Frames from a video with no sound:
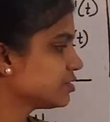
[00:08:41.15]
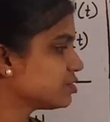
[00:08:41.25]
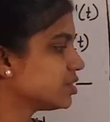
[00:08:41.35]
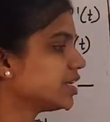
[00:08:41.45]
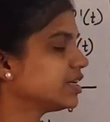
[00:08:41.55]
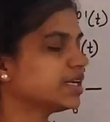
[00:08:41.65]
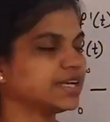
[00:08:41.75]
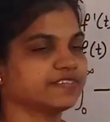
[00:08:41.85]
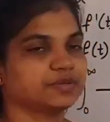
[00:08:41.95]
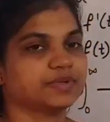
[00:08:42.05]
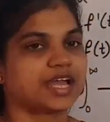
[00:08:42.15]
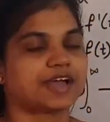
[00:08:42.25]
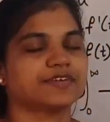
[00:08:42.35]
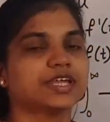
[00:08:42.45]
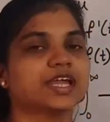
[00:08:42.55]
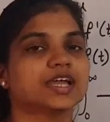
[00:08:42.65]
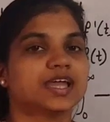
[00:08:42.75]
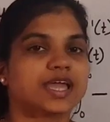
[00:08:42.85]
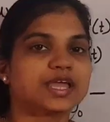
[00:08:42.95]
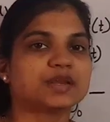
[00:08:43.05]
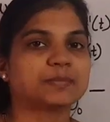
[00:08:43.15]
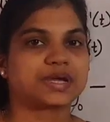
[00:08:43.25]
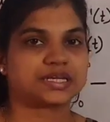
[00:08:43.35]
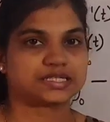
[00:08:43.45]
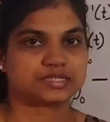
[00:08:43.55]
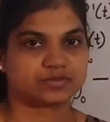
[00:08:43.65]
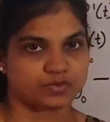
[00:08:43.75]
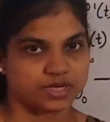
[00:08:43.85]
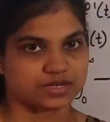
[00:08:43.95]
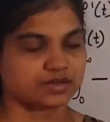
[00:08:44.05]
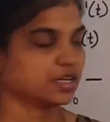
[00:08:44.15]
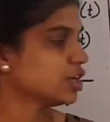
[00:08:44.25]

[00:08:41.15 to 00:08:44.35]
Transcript: So here I will be having n minus 1.